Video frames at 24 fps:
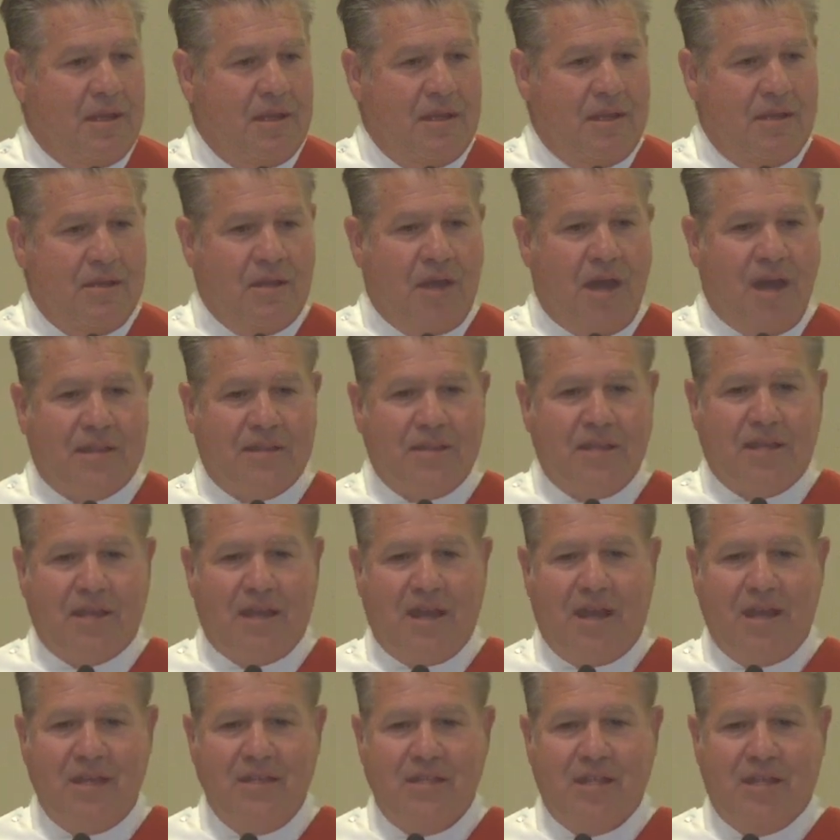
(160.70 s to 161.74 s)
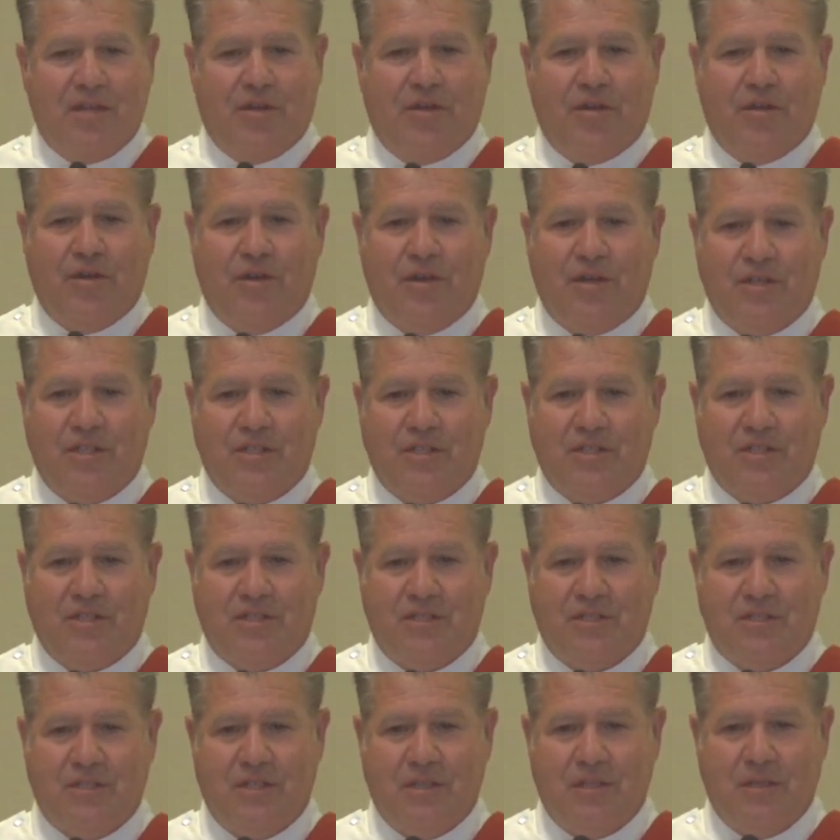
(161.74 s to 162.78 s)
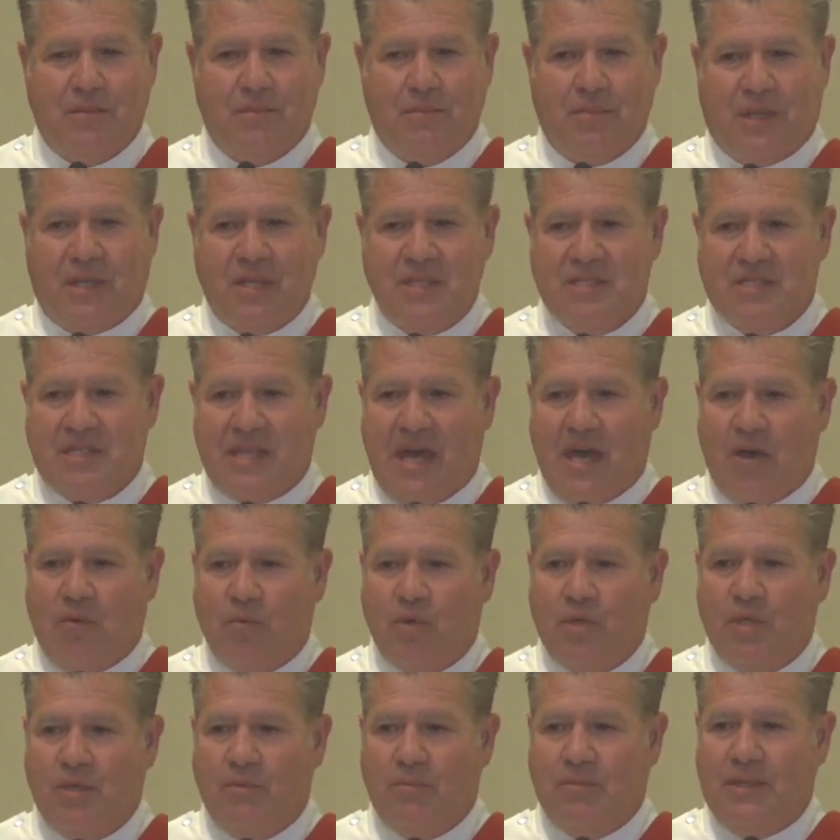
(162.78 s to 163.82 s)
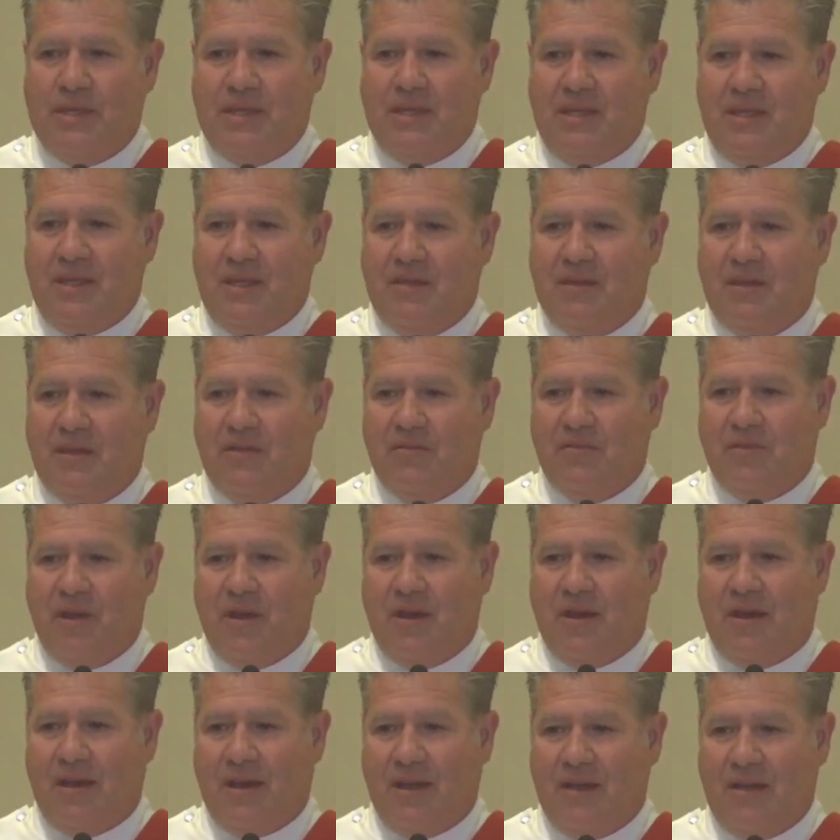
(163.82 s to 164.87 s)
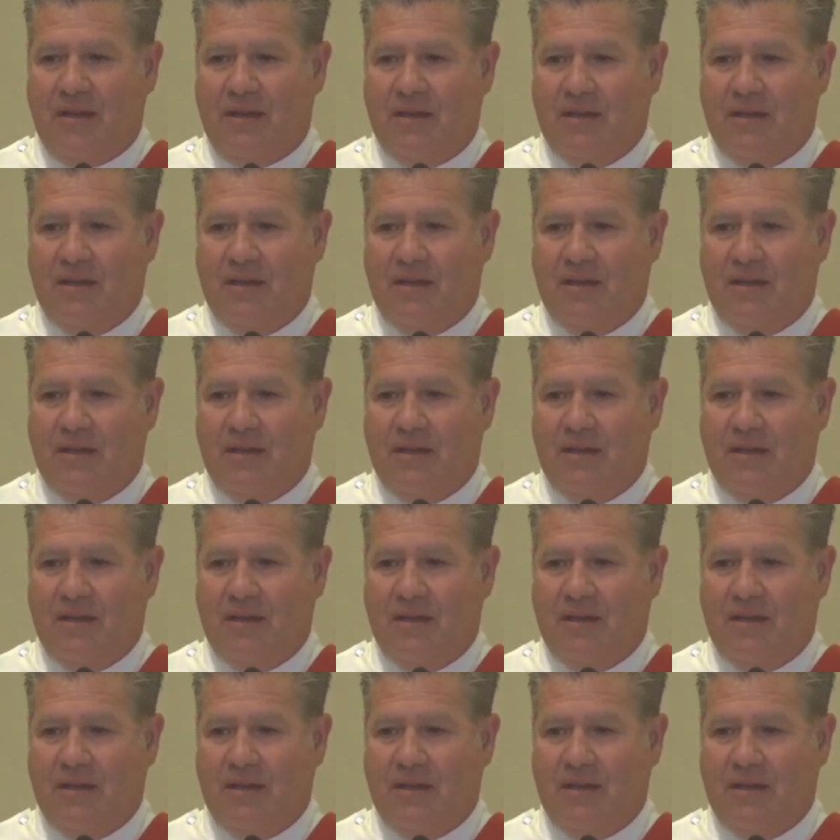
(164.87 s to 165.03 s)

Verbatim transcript: Not the kind that hurts, because that wouldn't be of God,